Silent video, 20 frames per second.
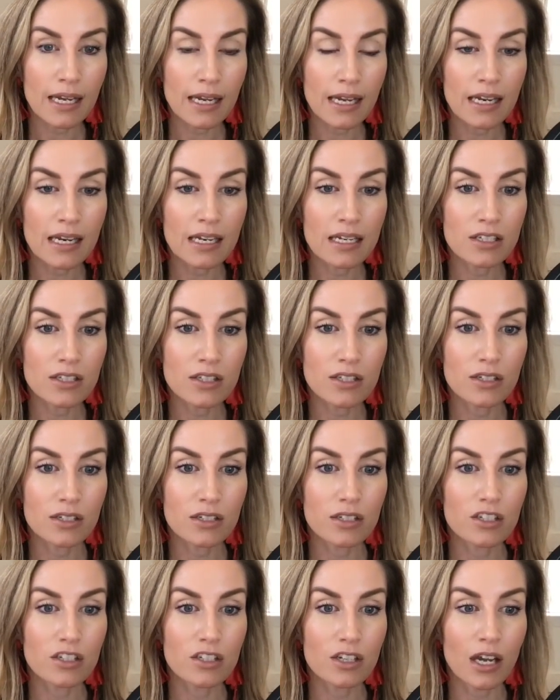it is
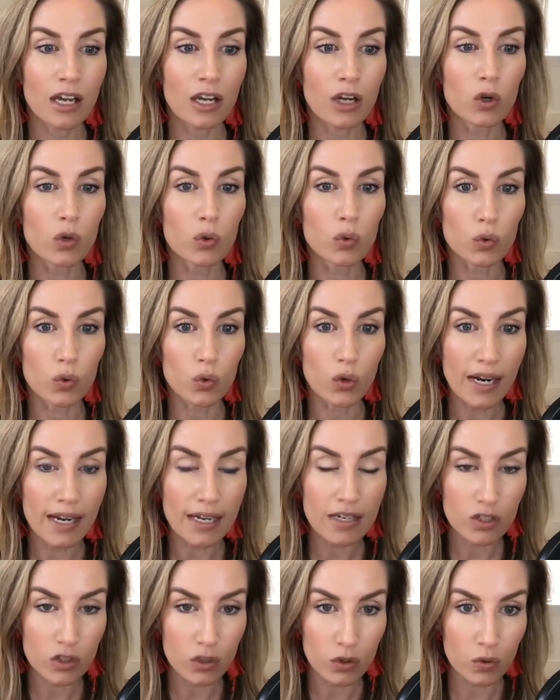a
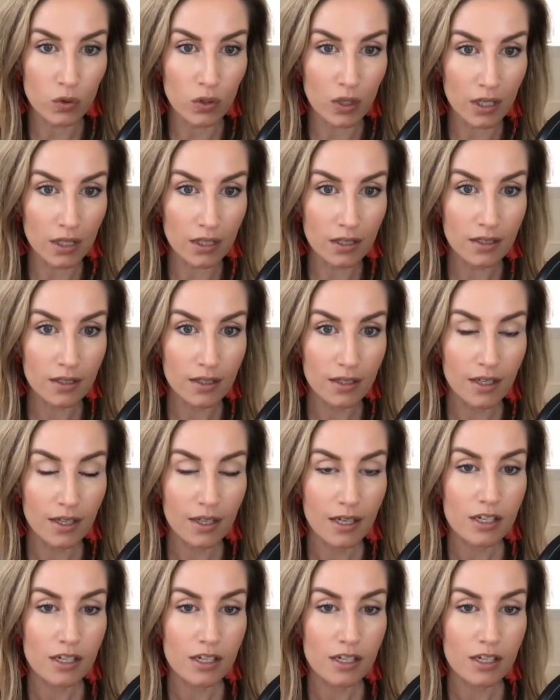great tool